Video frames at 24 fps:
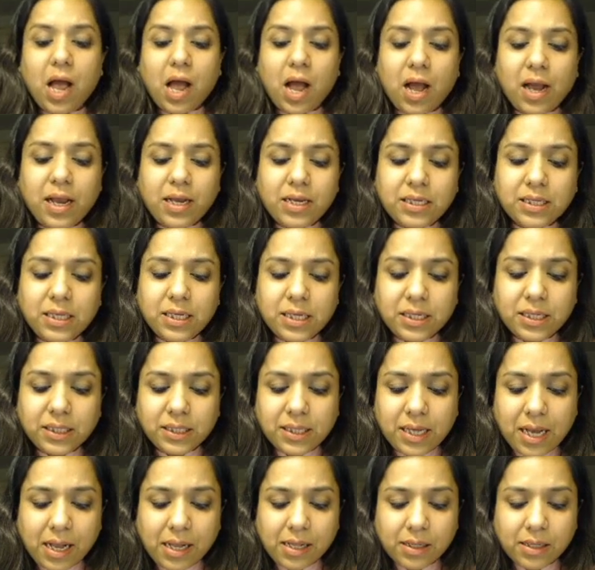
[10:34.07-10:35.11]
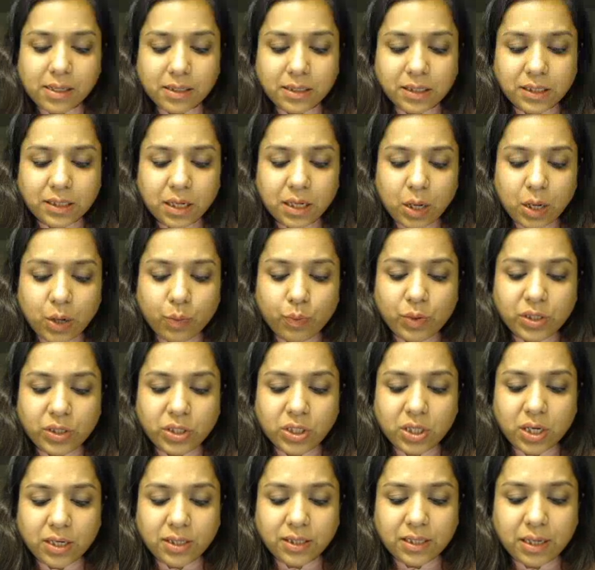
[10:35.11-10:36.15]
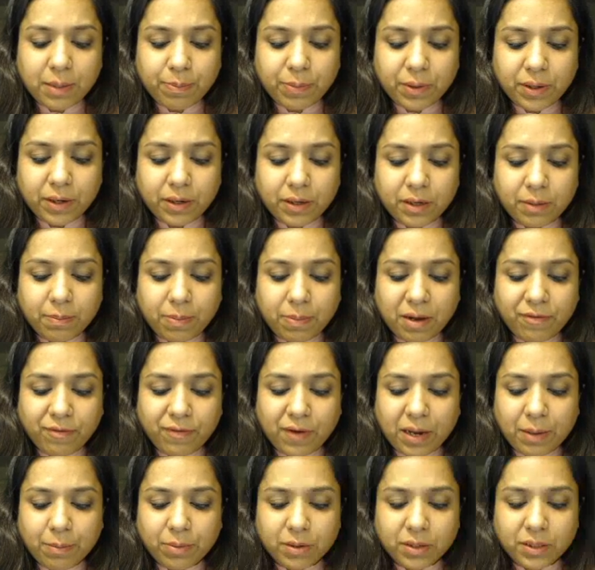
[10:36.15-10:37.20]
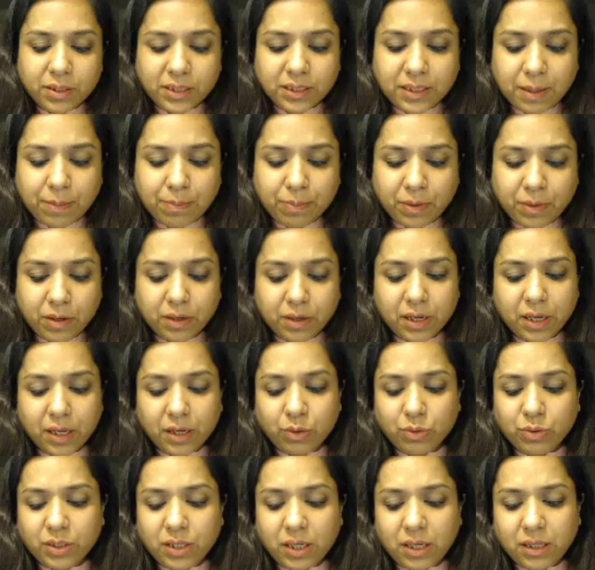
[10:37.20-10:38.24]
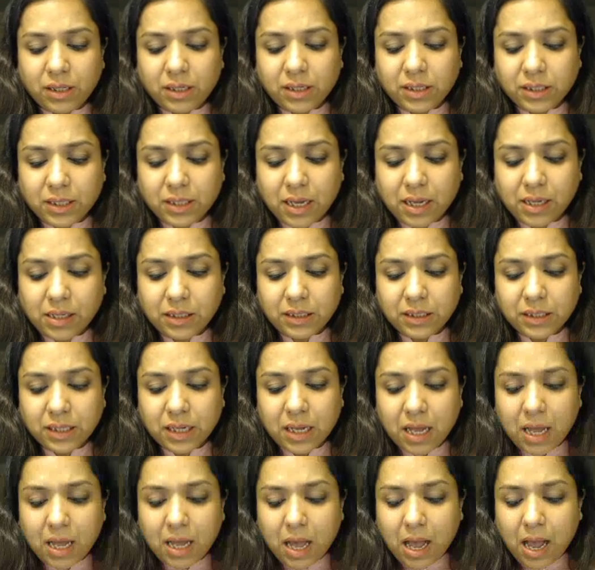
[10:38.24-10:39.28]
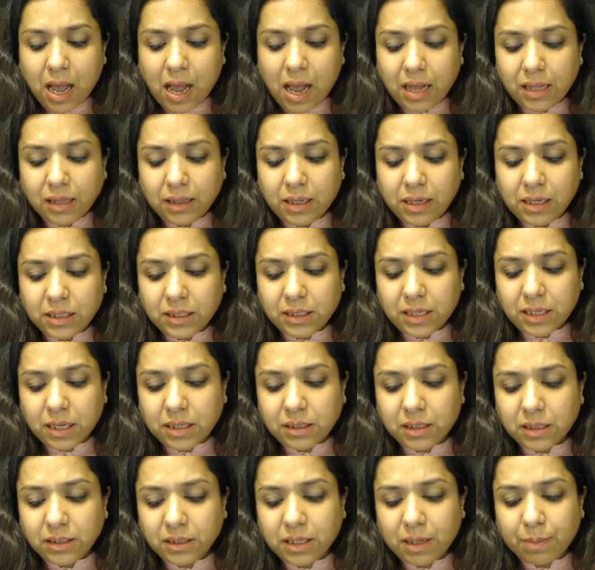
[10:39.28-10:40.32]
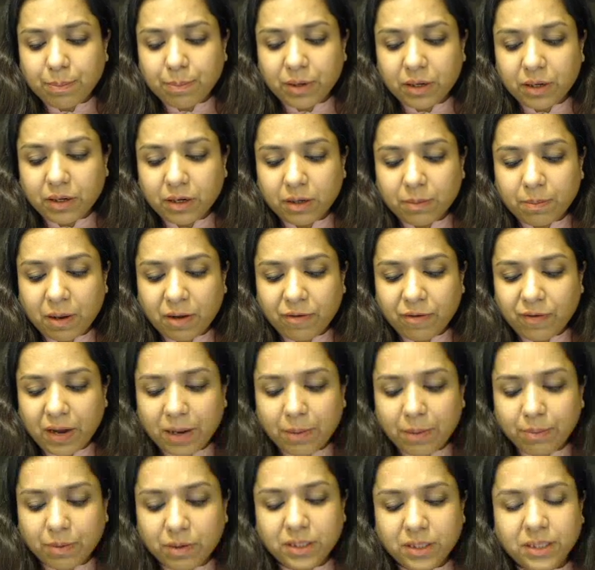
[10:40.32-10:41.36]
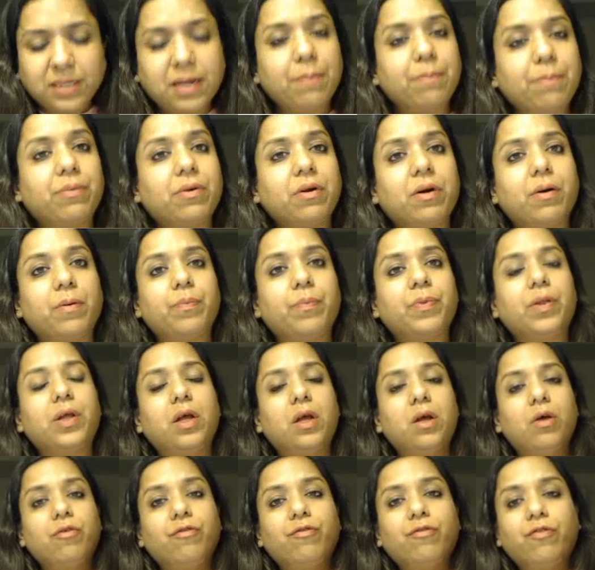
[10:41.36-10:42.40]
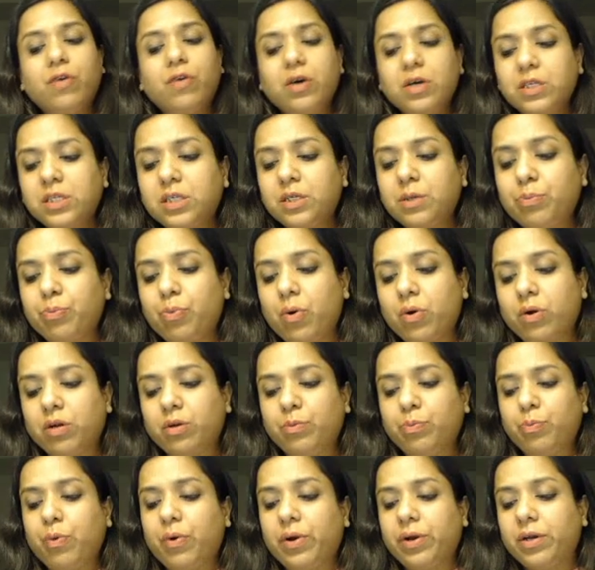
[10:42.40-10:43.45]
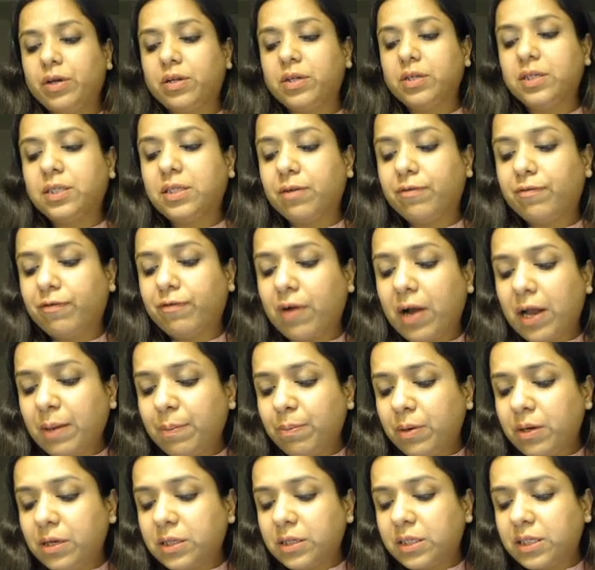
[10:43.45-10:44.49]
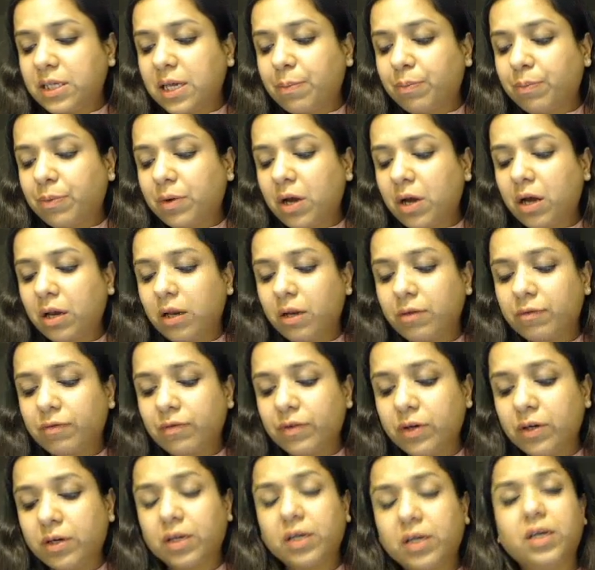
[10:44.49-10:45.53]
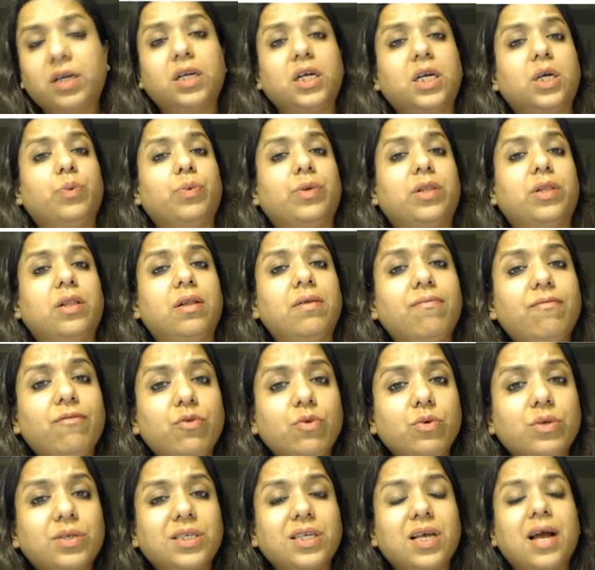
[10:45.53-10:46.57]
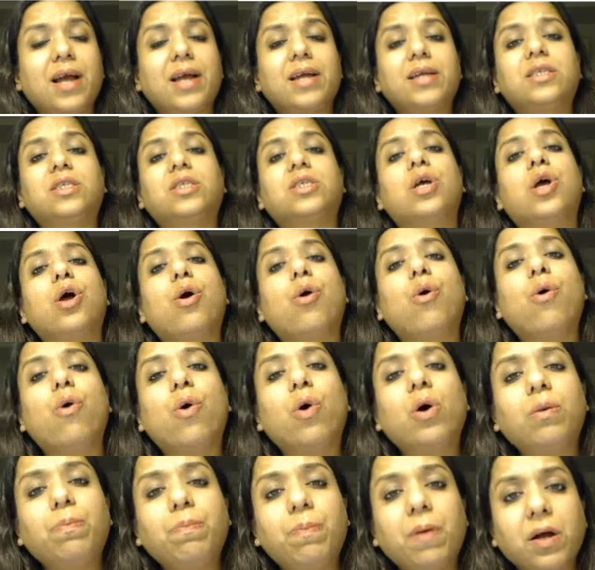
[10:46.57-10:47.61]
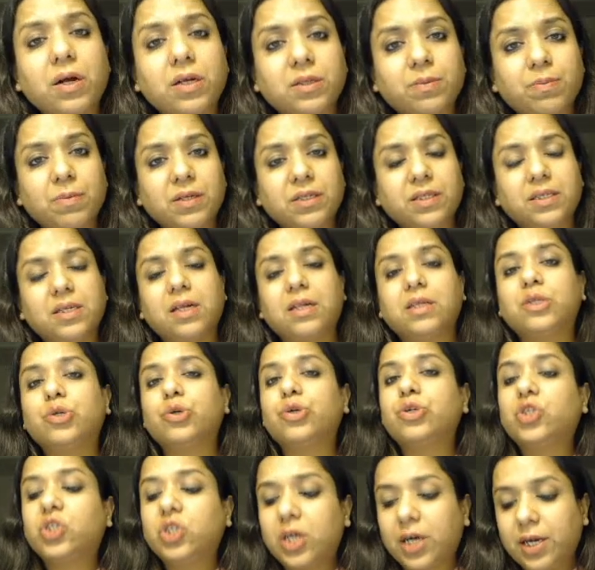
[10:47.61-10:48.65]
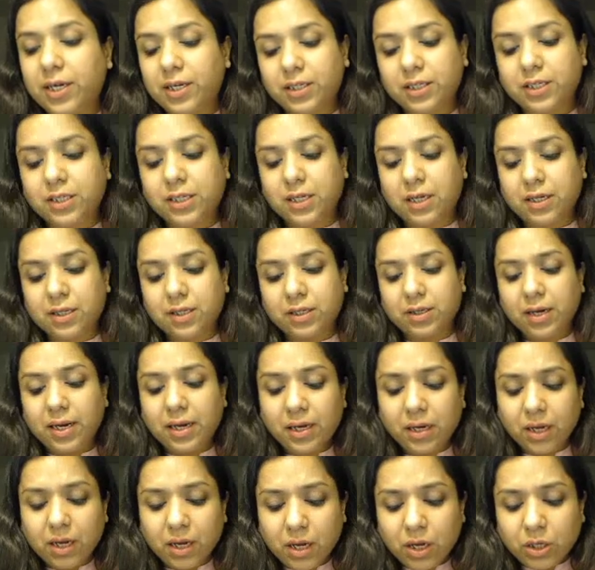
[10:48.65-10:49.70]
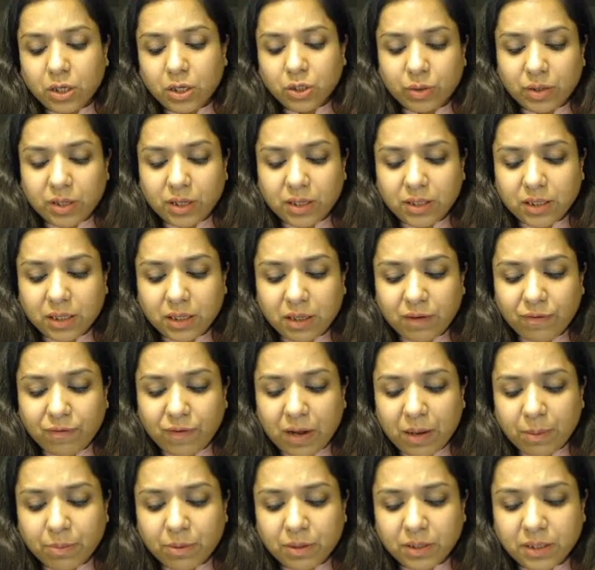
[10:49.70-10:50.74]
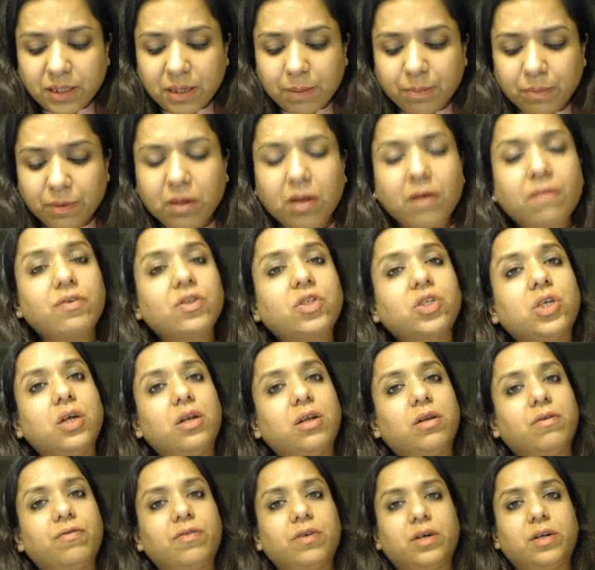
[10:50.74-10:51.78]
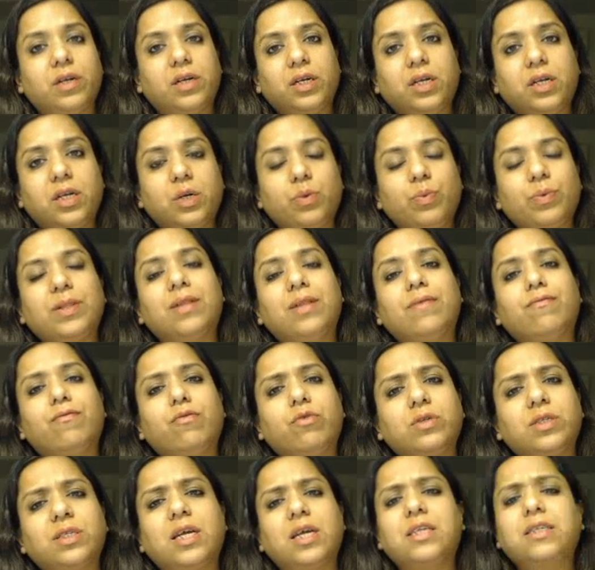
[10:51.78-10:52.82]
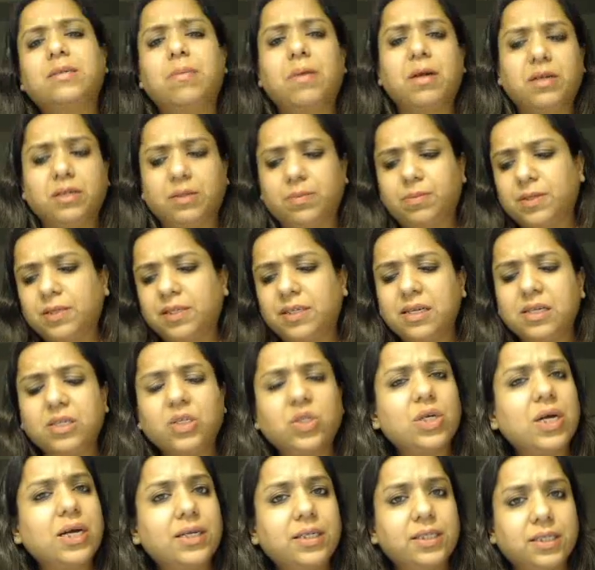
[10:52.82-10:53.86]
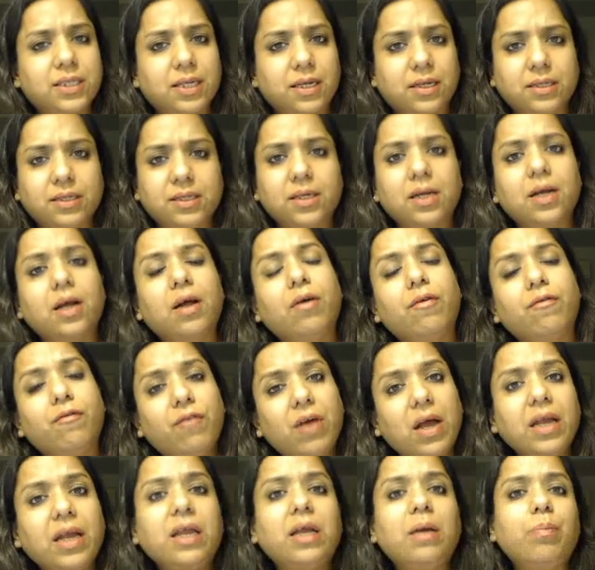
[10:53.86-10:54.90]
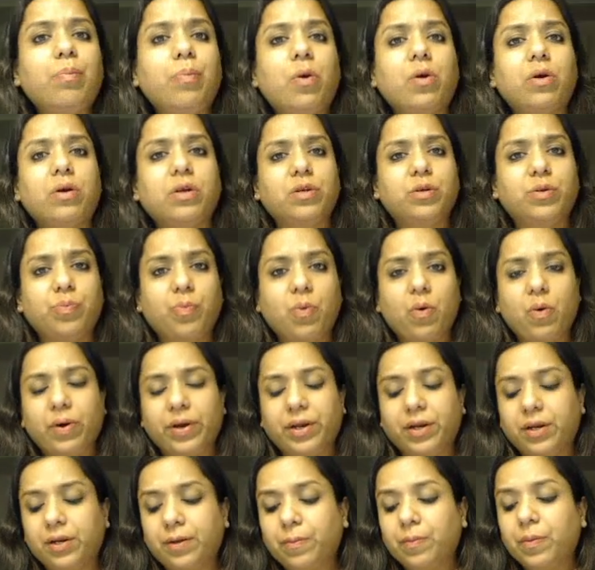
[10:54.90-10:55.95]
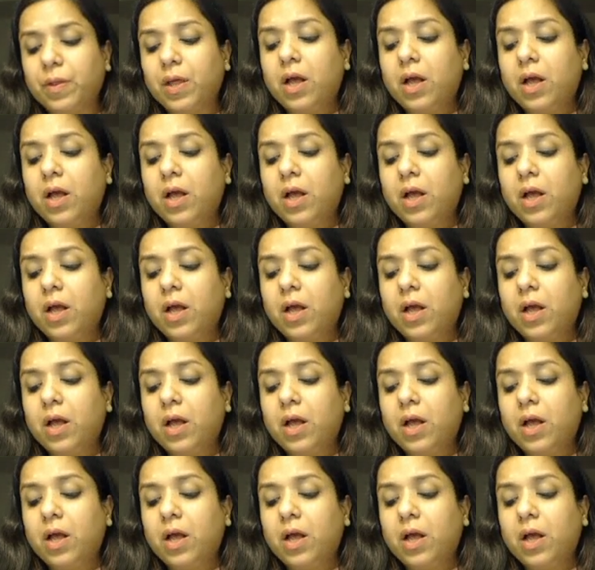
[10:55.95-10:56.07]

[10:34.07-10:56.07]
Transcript: I see cells which are separated by fibrous septa. Can you see these cells? And these cells are separated by fibrous septa. First important point is the fibrous septa are infiltrated with lymphocytes or plasma cells or giant cells, right? So these are the fibrous septa which are infiltrated with lymphocytes, plasma cells, giant cells. Very important point.